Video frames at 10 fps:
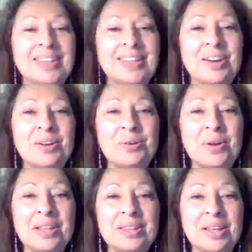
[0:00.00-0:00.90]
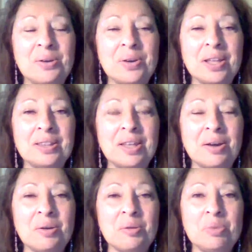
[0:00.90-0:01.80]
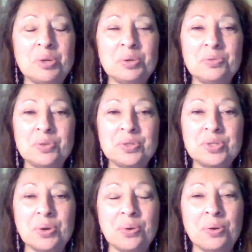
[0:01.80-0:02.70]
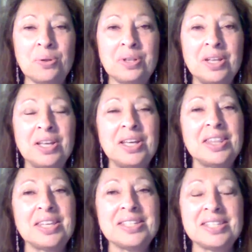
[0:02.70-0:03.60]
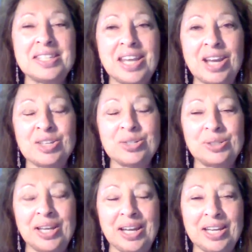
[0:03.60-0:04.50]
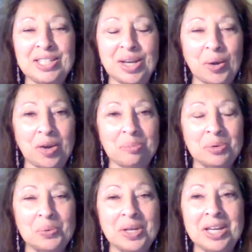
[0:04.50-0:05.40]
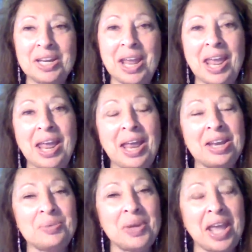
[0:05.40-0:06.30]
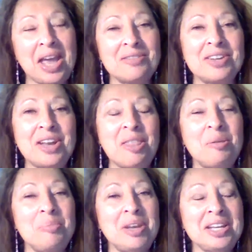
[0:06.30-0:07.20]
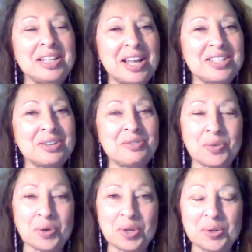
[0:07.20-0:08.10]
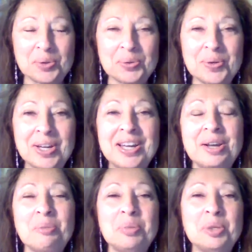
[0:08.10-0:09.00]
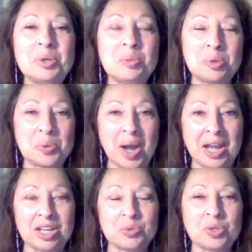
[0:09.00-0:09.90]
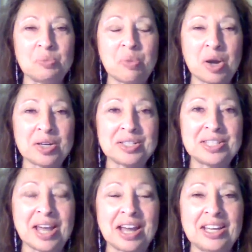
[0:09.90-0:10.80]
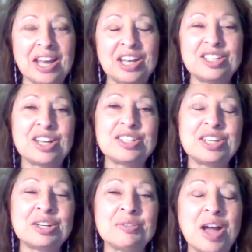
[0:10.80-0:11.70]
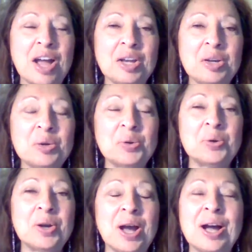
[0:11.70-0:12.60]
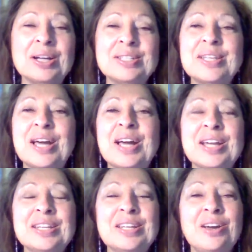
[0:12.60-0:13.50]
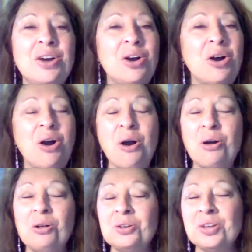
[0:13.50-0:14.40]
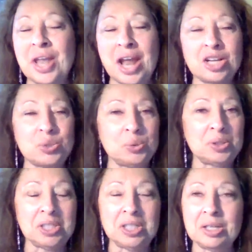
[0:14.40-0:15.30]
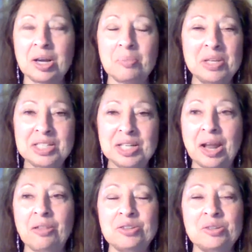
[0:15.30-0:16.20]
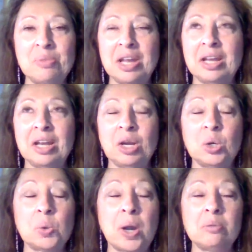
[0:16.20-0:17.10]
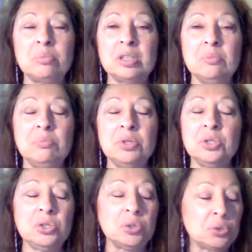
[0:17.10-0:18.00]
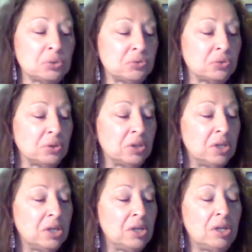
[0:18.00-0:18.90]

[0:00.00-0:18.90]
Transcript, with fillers: Hello, hello, hello, beautiful soul. This is the Angel Lady Terrie Marie, and we have another mini lesson for you. Blue Blueberite with marcasite and a dusting of iron ore oxide, all naturally coming together to make an incredibly beautiful